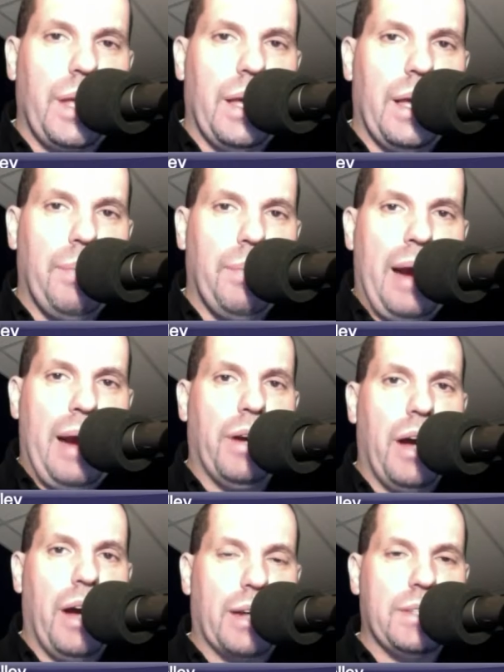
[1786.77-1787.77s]

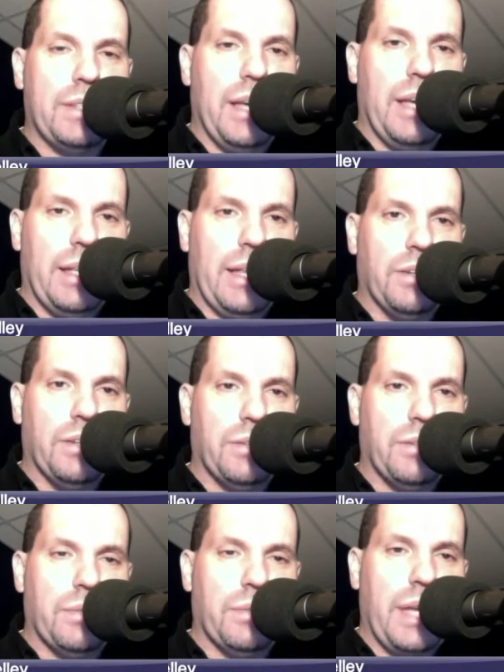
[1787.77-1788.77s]
paradox that could
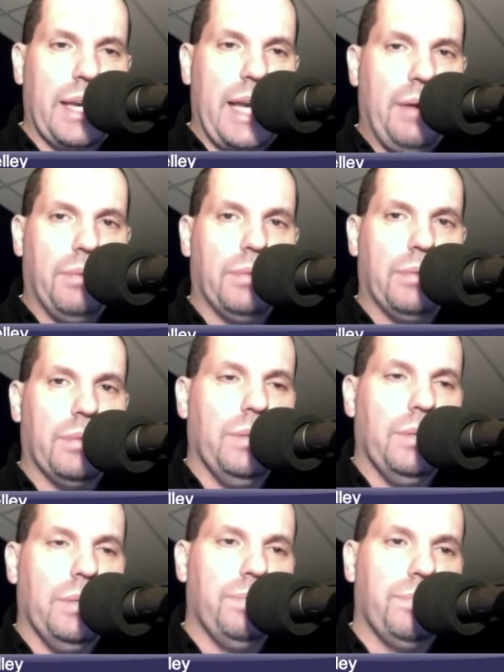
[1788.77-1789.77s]
take out
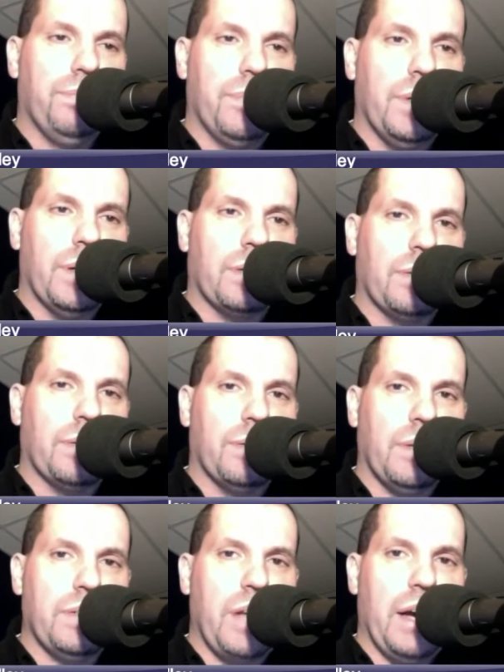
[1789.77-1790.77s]
a
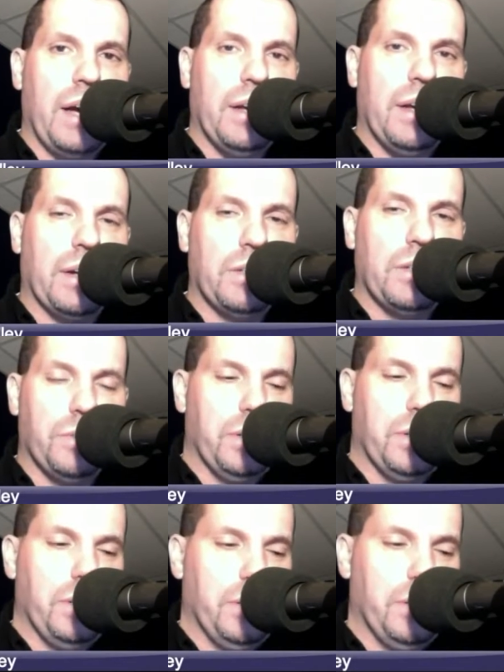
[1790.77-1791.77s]

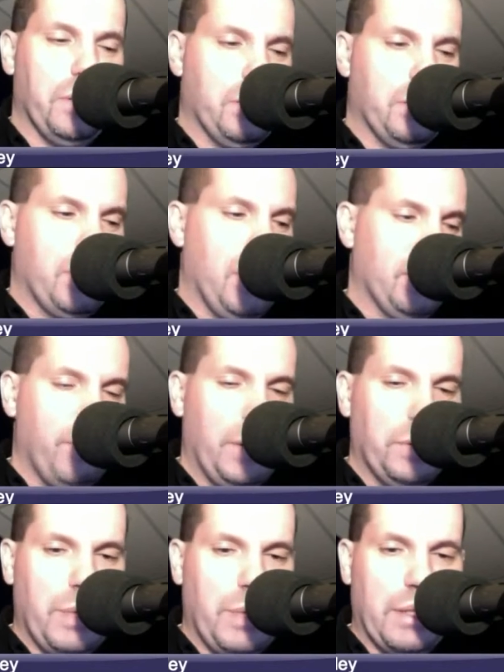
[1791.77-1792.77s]
country the size of
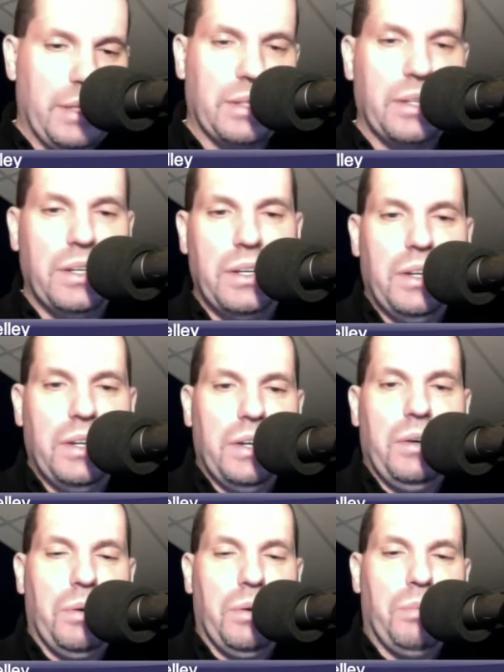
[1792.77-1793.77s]
Belgium, I think,
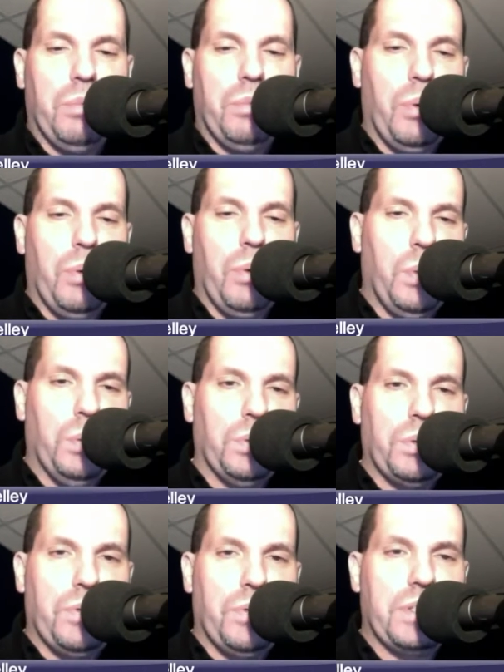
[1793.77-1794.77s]
or blow a hole in the
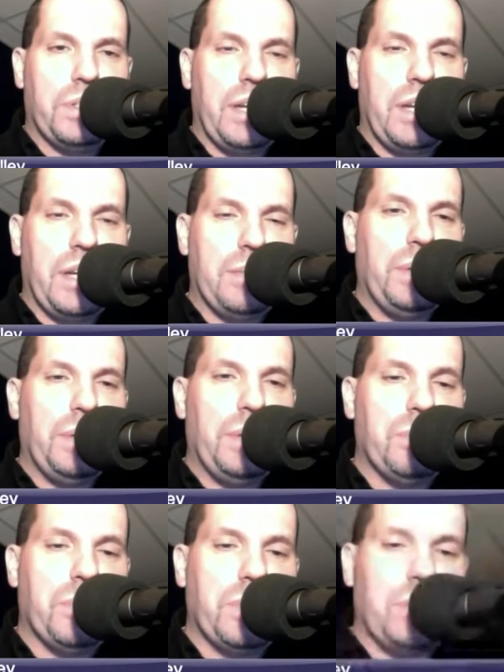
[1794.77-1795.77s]
universe the size of
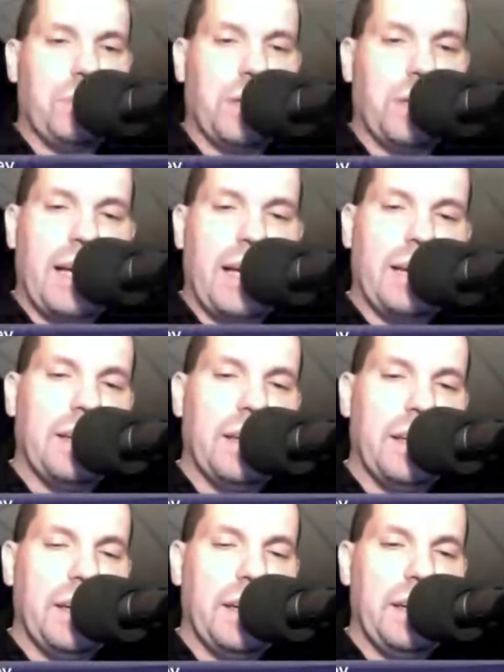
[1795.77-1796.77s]
Belgium or something like that.
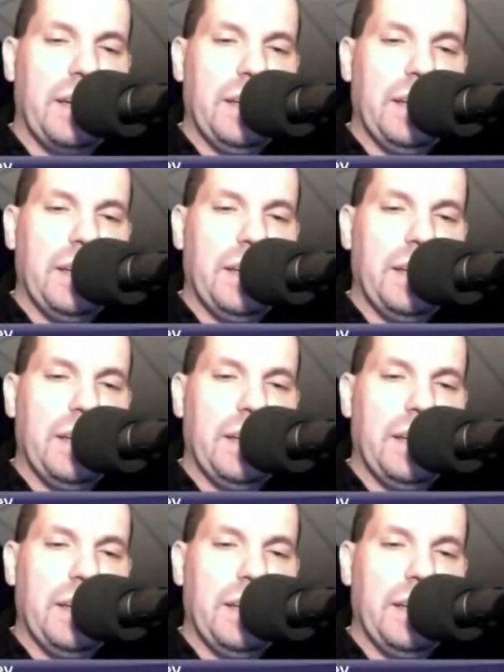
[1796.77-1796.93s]
And